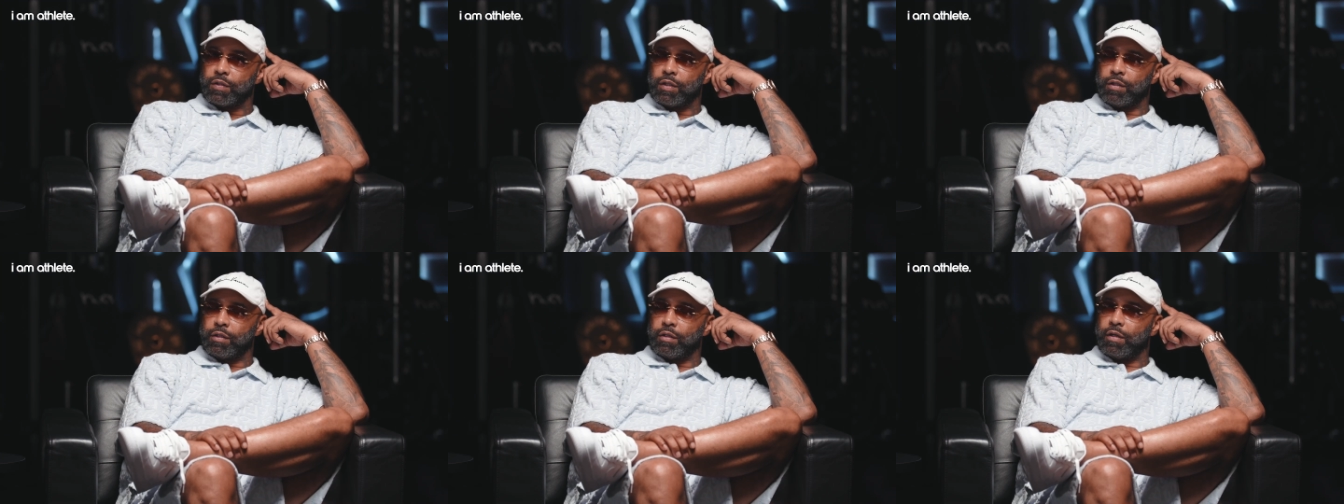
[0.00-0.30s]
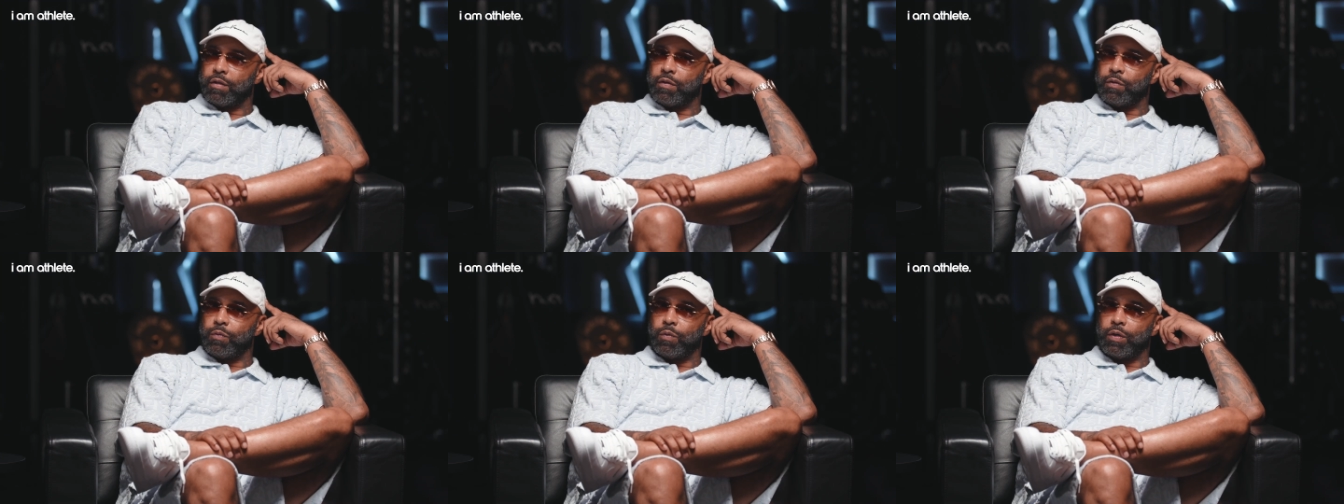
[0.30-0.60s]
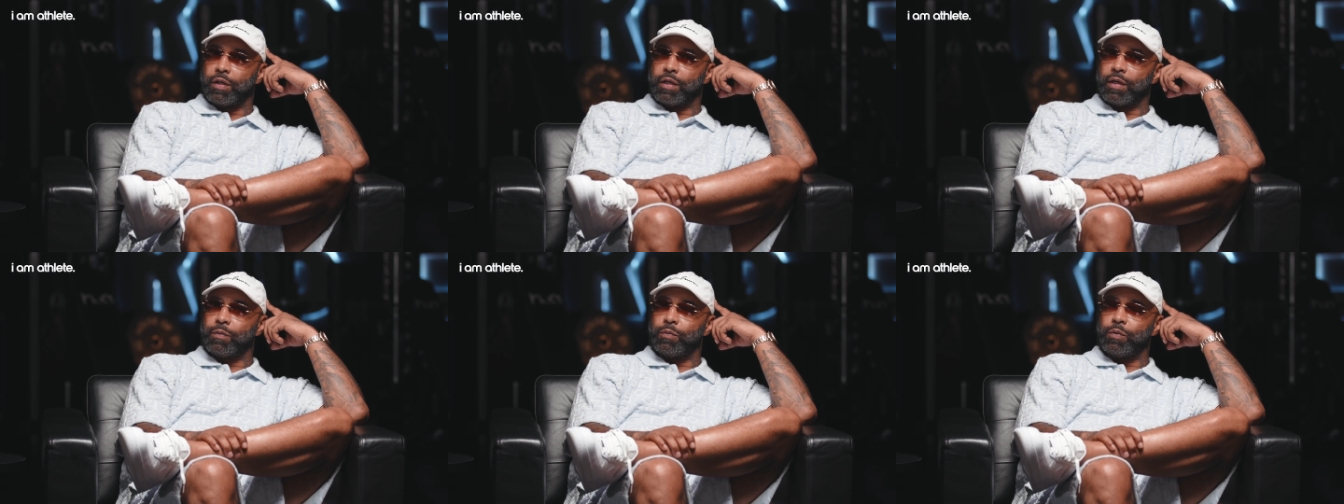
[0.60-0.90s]
Another
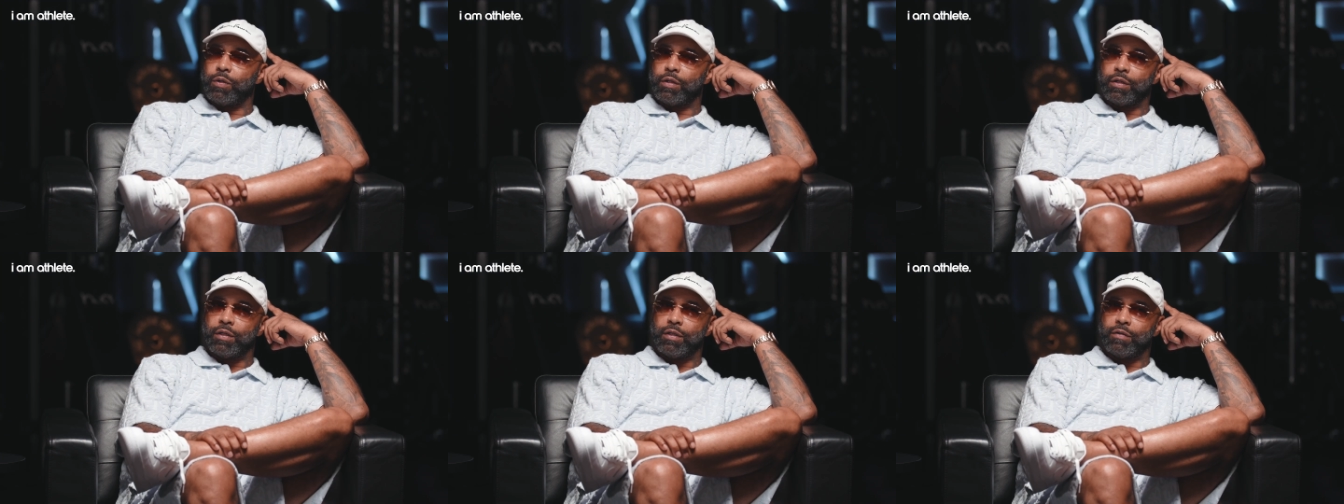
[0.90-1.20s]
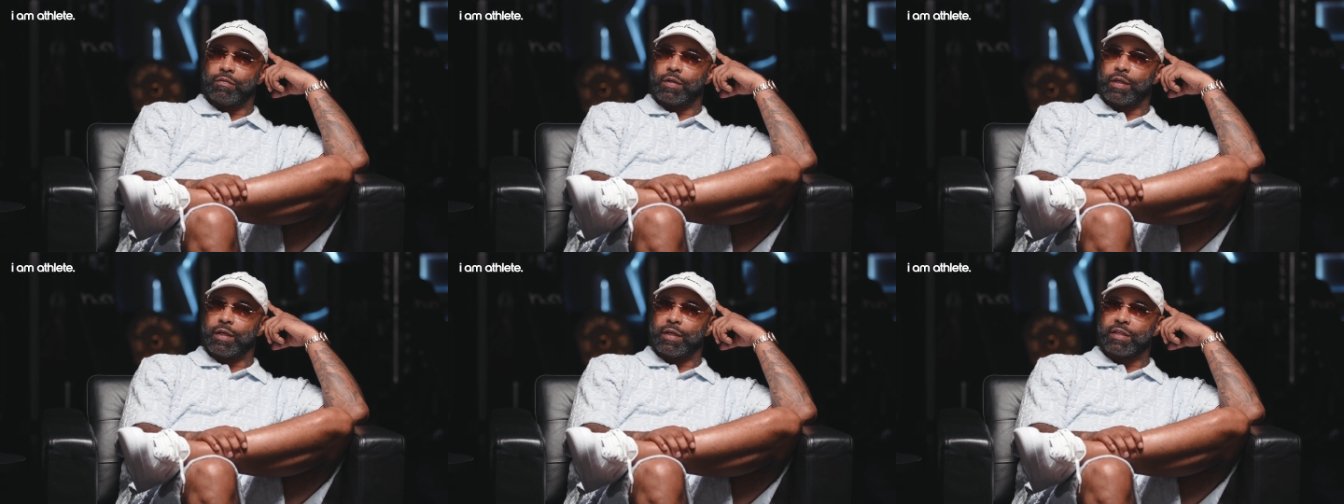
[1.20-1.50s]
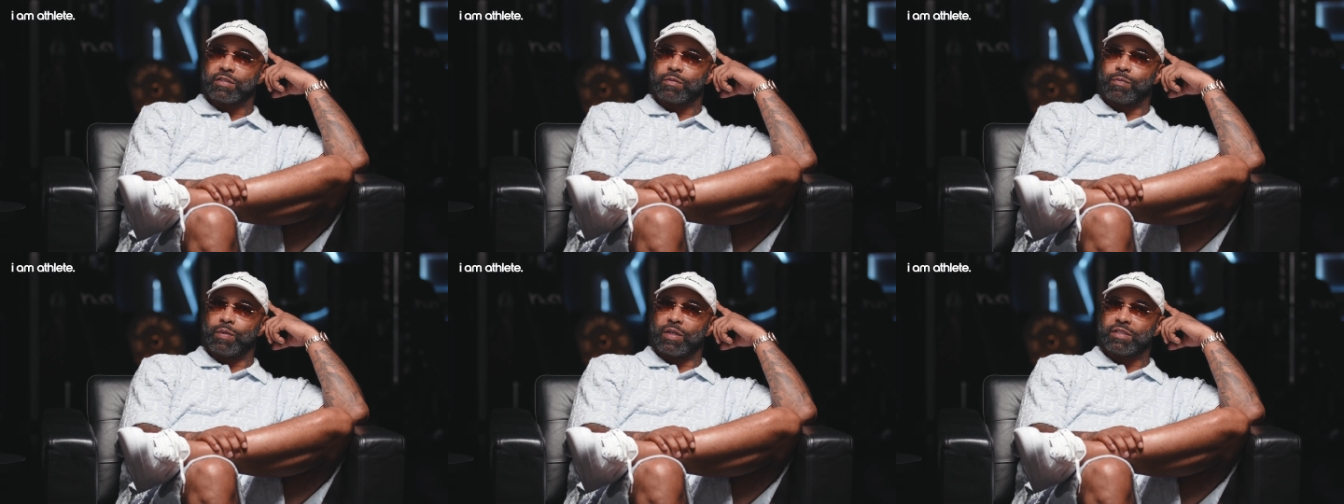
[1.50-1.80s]
one I wouldn't even
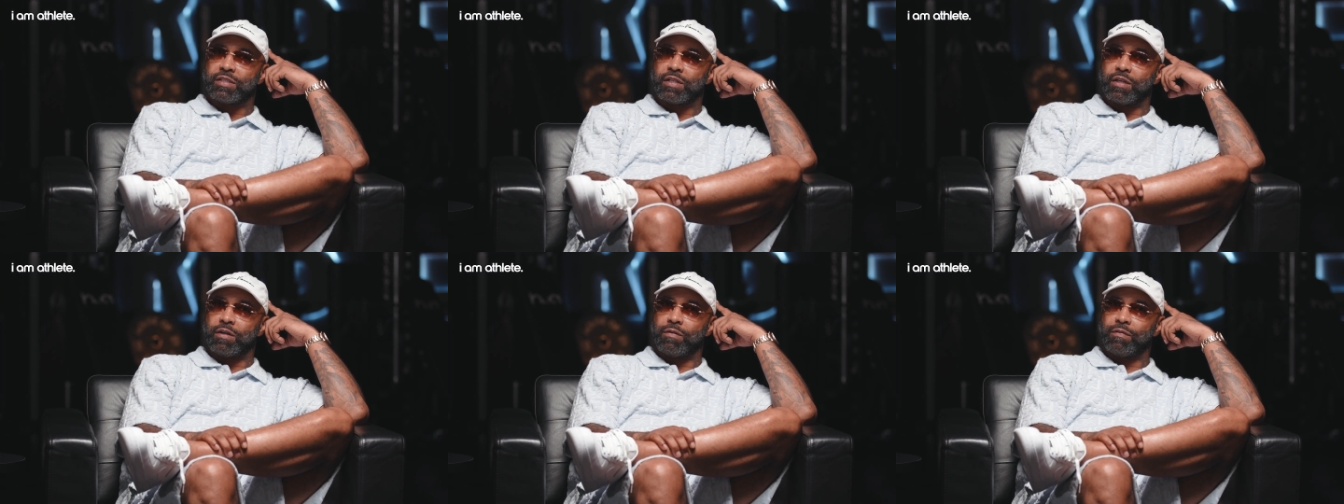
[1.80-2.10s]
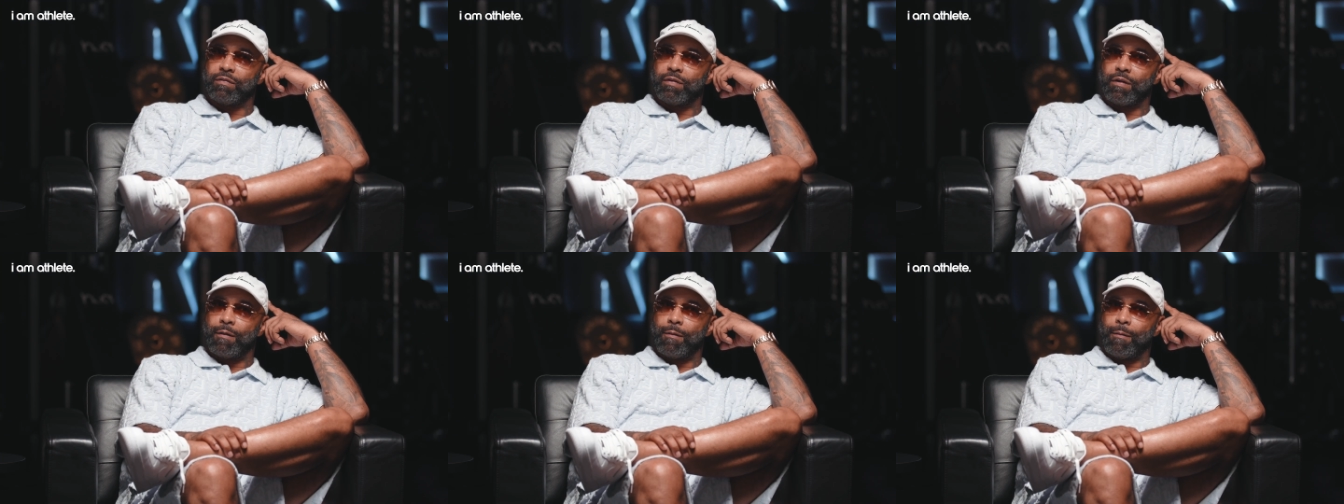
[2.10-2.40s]
ask myself.